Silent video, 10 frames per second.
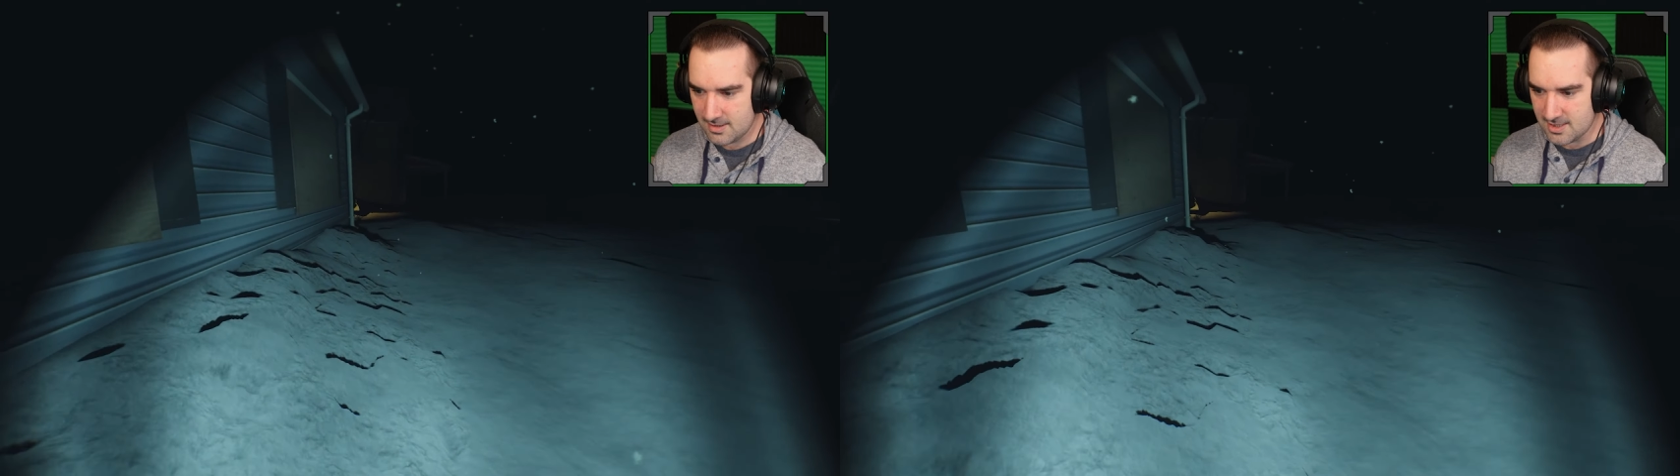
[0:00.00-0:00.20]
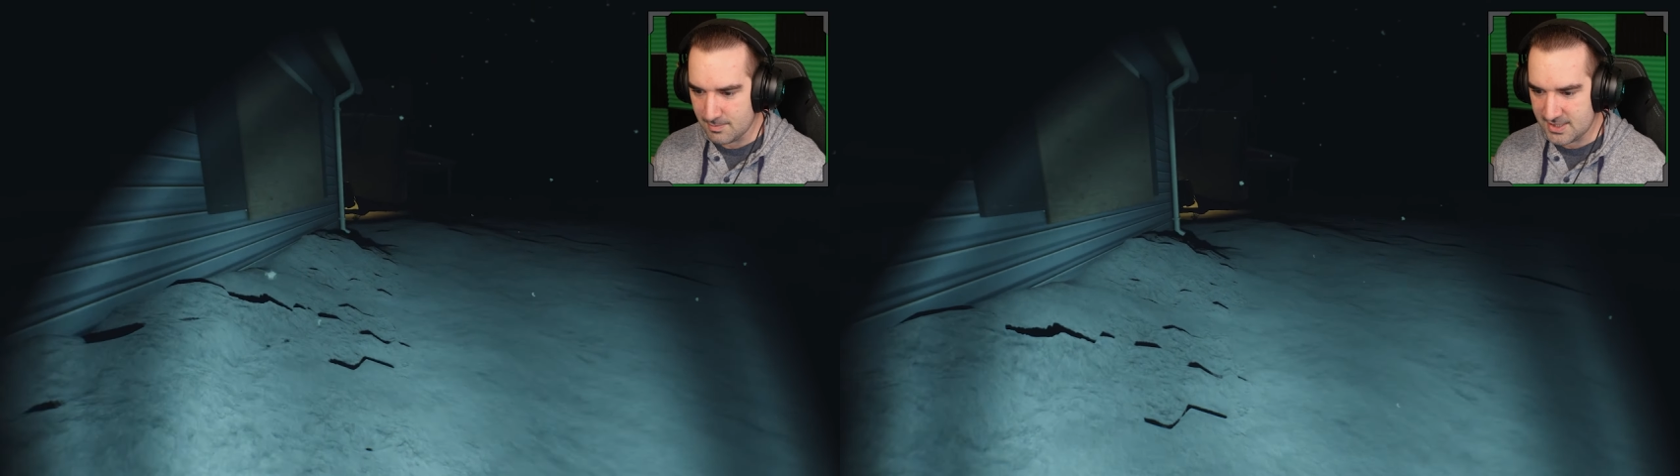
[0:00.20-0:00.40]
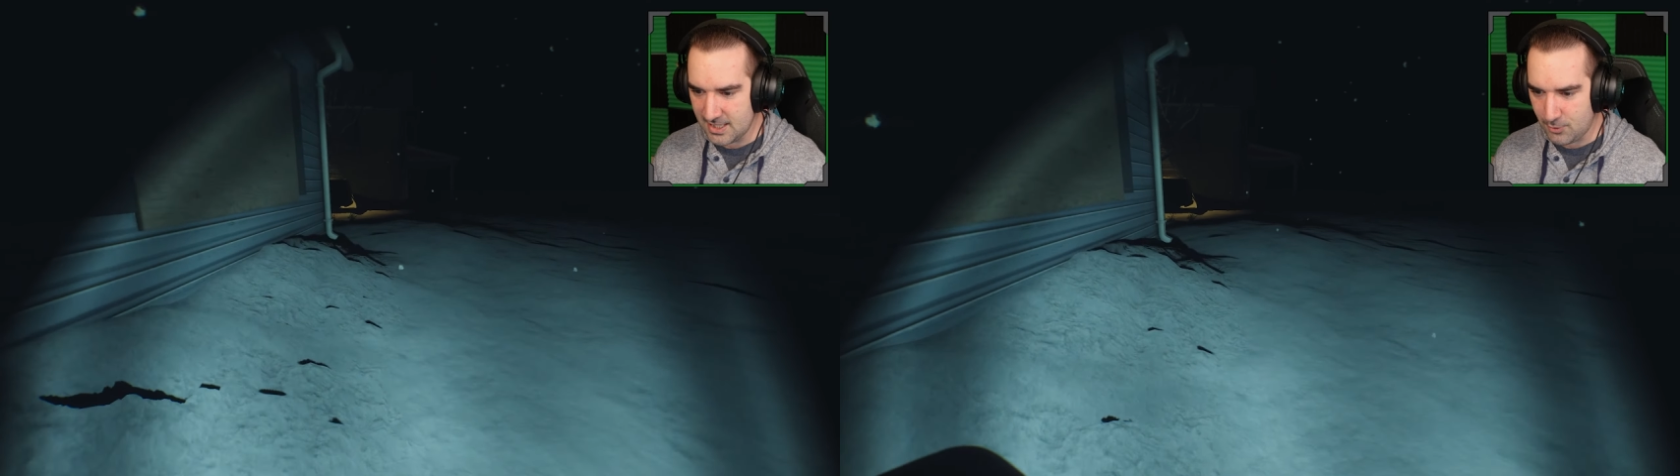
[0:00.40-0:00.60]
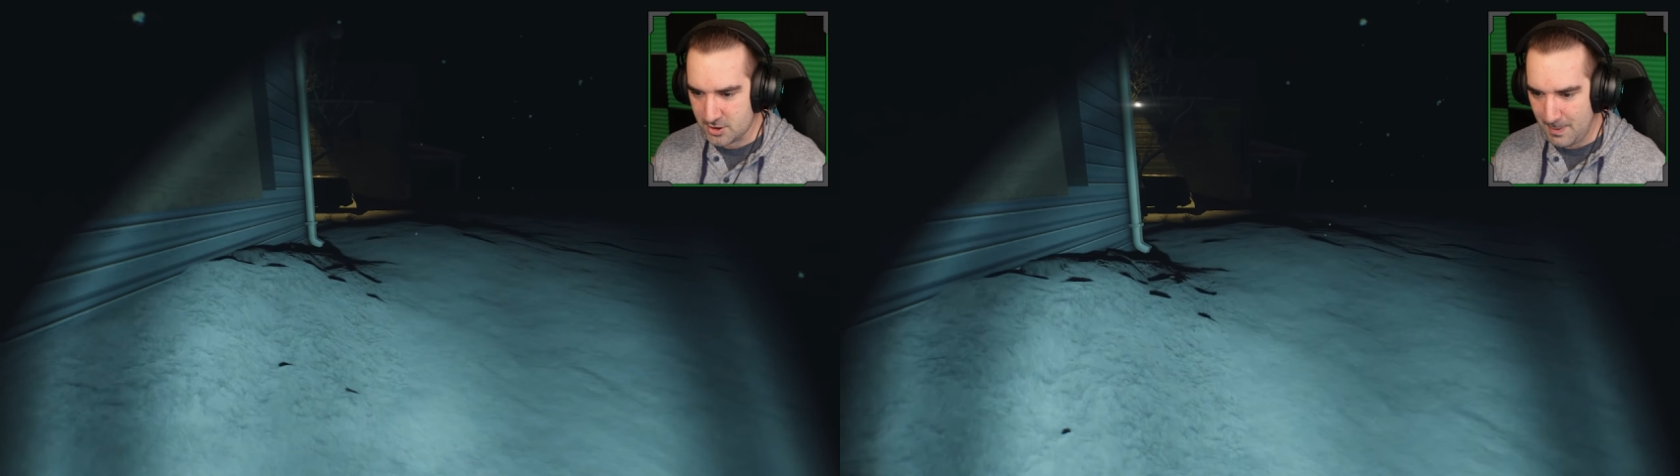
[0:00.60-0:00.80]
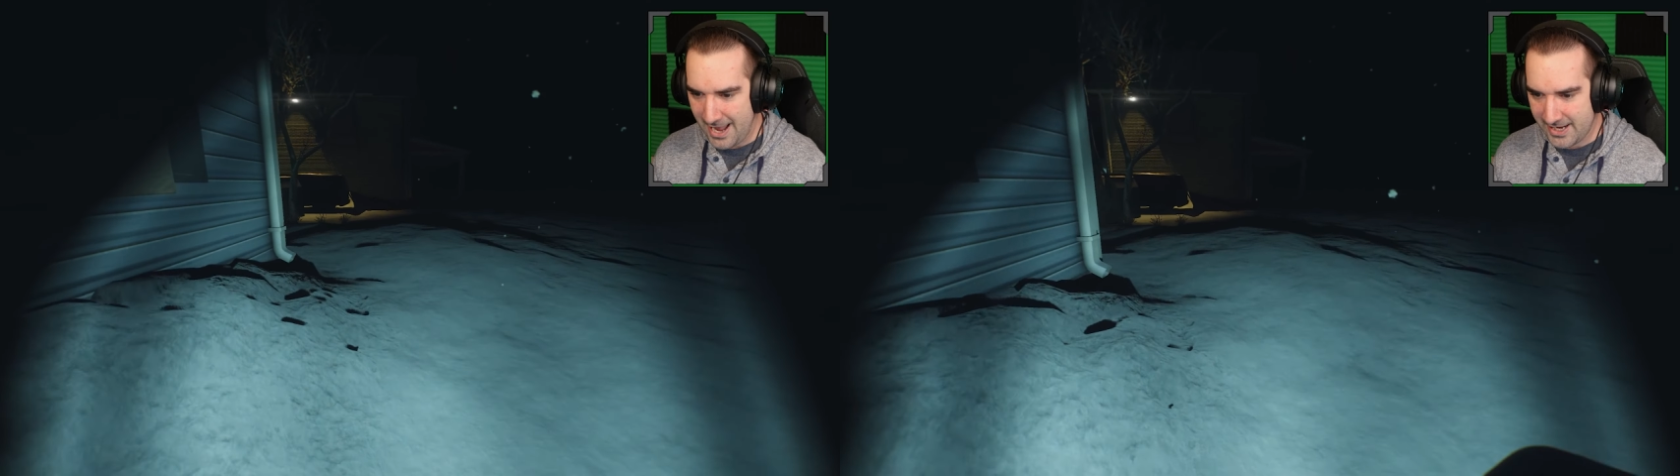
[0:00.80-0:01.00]
Some
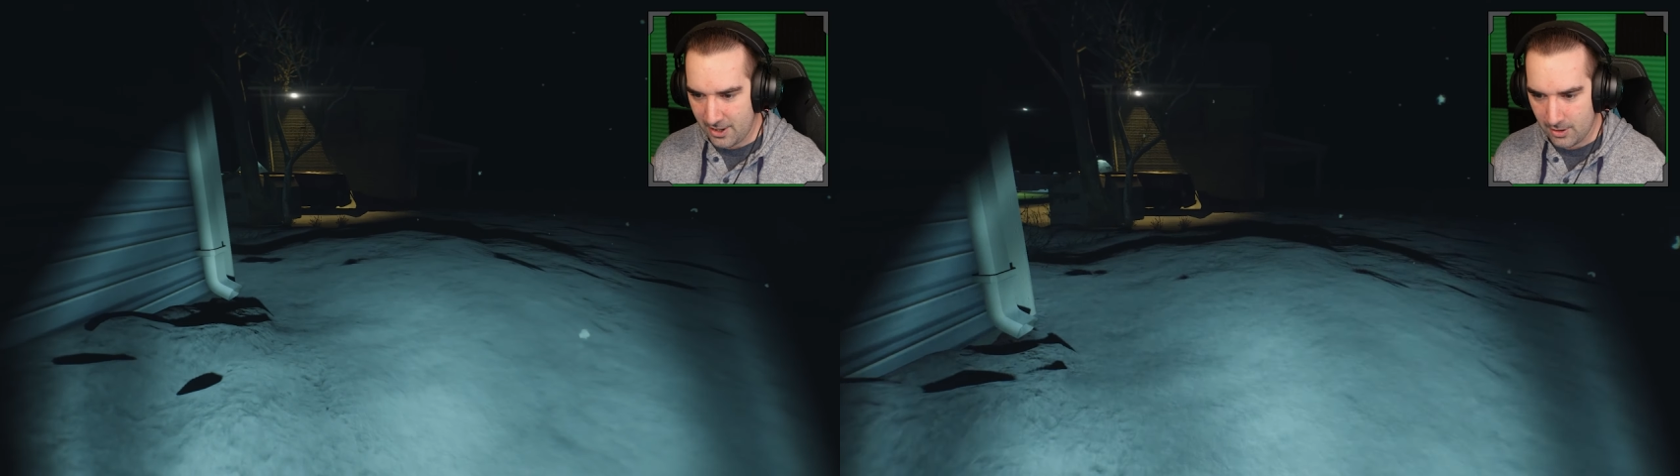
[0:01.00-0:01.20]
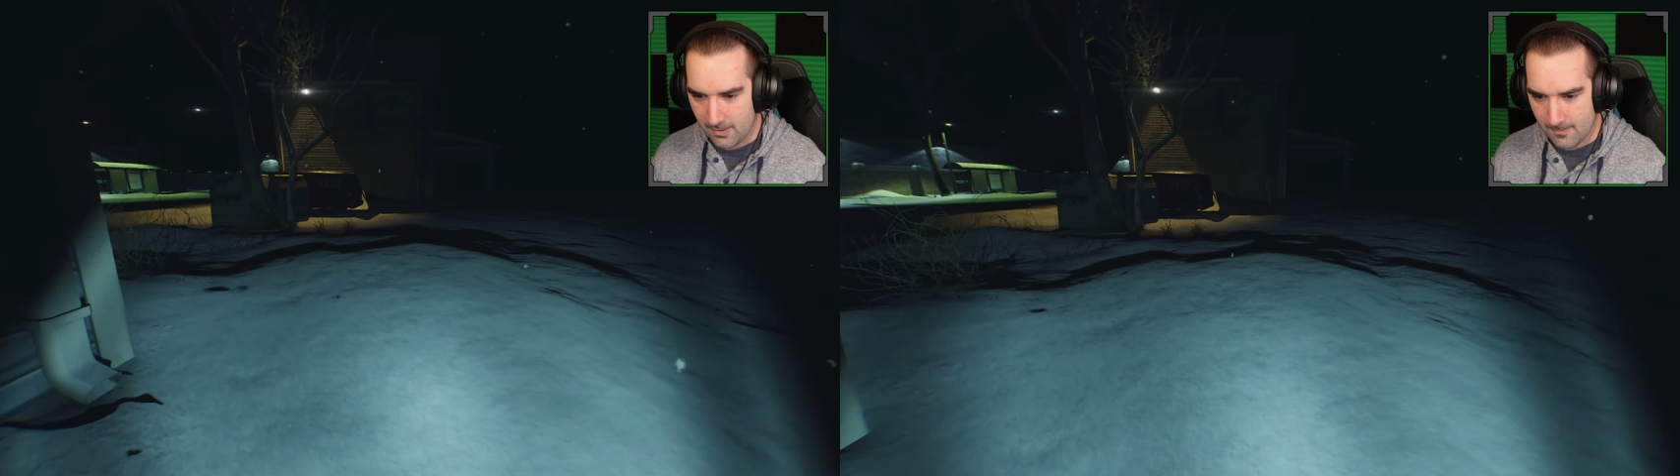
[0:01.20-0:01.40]
secrets back here?